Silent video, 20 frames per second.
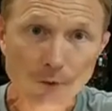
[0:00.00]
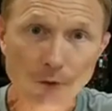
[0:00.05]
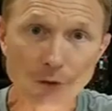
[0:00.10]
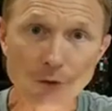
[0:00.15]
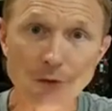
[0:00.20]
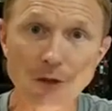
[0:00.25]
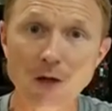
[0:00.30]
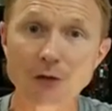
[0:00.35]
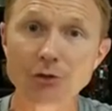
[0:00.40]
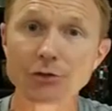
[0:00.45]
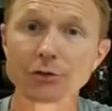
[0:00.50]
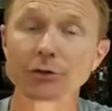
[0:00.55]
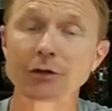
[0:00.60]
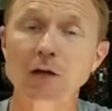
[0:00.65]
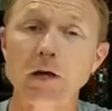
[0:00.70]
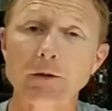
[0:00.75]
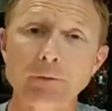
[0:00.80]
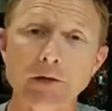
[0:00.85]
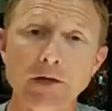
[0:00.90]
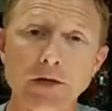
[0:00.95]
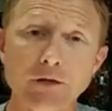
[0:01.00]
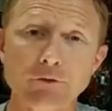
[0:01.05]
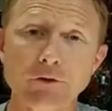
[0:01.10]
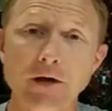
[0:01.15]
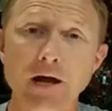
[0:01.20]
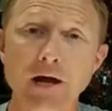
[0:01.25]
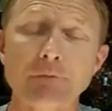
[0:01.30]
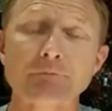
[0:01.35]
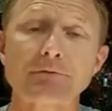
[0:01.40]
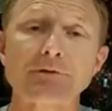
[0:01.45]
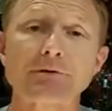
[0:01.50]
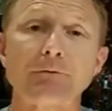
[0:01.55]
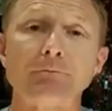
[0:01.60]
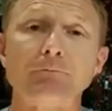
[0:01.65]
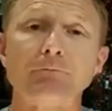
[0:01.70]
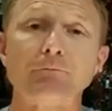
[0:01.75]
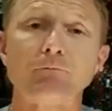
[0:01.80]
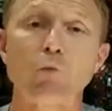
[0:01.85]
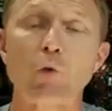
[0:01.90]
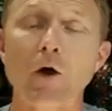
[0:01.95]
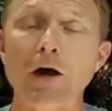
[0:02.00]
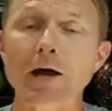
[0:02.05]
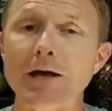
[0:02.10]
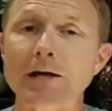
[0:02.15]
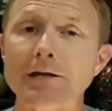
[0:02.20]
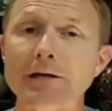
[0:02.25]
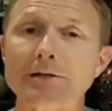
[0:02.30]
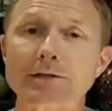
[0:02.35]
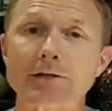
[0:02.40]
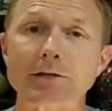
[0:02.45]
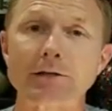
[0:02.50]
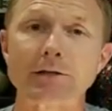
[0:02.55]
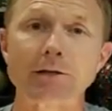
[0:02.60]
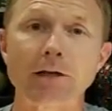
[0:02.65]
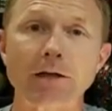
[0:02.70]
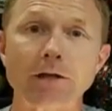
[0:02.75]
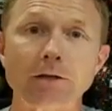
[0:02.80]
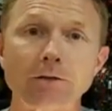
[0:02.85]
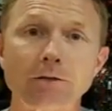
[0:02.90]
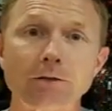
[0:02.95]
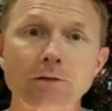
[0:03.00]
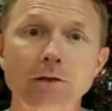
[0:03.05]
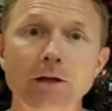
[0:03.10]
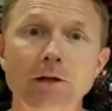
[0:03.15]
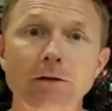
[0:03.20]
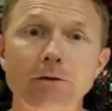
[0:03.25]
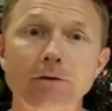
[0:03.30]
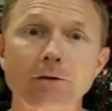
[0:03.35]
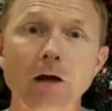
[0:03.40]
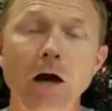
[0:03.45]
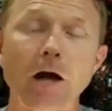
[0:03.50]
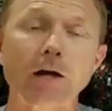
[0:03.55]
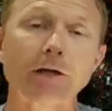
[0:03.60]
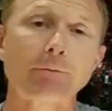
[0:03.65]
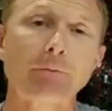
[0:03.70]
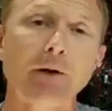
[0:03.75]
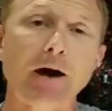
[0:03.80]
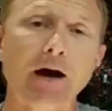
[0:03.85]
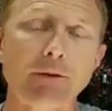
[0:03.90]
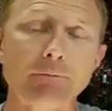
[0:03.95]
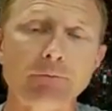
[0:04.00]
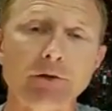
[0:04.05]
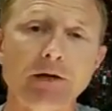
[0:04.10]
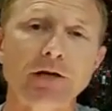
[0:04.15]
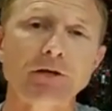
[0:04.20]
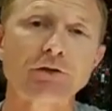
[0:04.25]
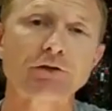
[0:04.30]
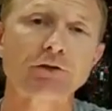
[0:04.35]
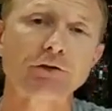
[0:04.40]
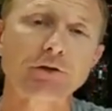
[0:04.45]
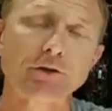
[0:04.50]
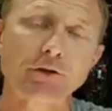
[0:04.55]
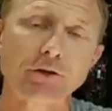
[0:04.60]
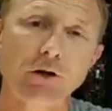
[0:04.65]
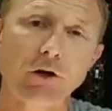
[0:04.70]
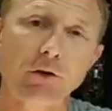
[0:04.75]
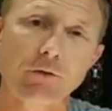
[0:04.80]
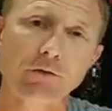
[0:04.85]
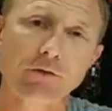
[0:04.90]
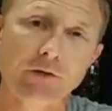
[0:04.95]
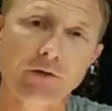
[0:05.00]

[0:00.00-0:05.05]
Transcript: You're not just going to come in, grab some weights and occupy a bench and do your own